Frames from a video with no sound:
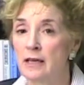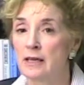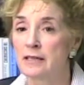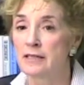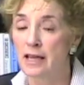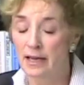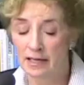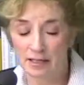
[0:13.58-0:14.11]

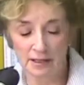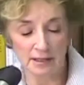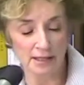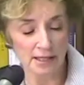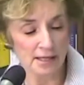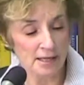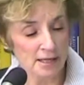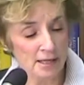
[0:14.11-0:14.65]

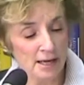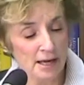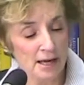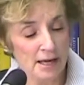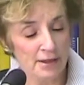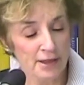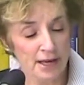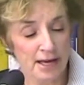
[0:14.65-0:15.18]
Secondly,
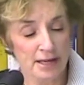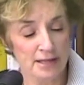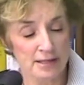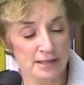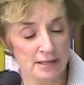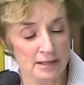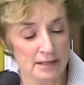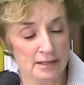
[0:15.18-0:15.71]

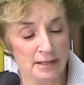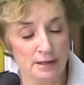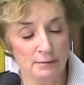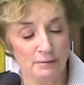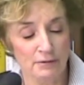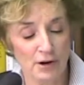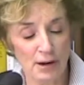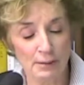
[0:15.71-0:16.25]
that
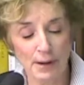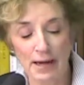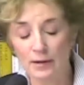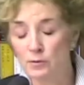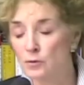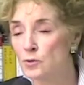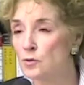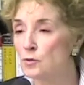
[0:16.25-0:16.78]
Frank
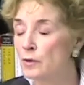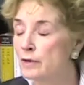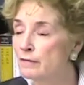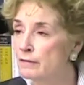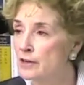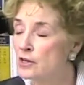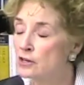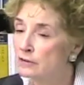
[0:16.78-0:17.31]
Batten was
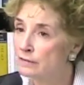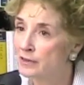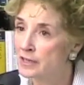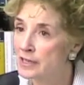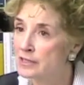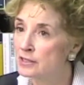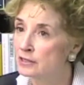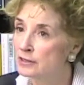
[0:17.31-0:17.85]
revered for
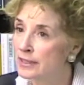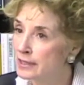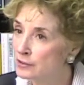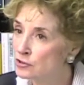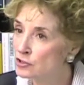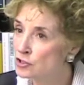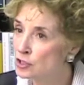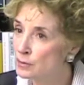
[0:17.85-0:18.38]
his
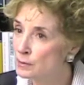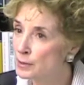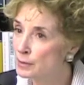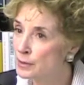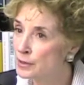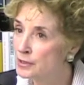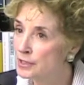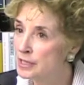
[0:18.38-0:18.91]
leadership
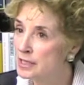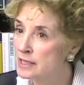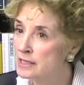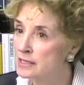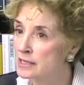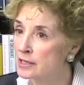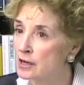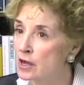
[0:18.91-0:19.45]

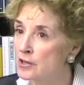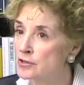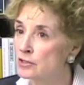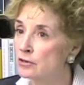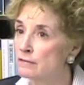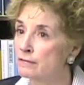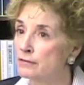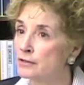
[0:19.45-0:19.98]
abilities and
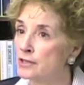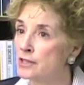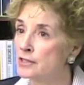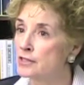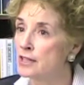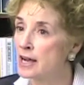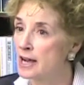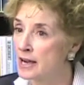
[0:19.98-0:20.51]
also for
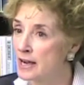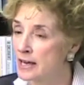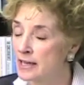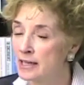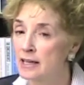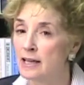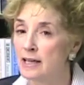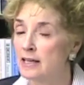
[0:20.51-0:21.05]
his
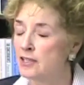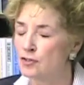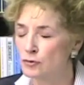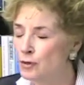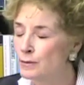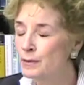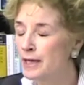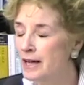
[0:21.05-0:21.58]

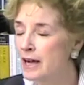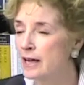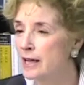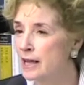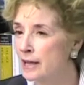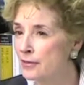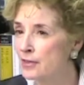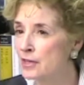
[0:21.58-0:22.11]
extremely high
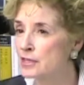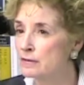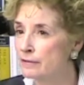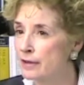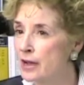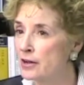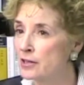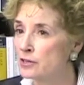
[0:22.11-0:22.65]
ethics,
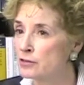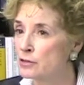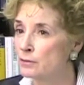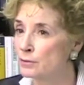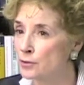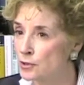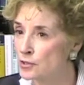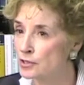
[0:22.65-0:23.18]
values,
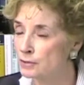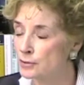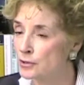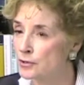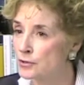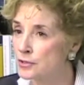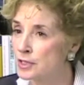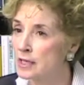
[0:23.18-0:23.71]
and
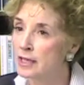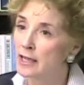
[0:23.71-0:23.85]
principles.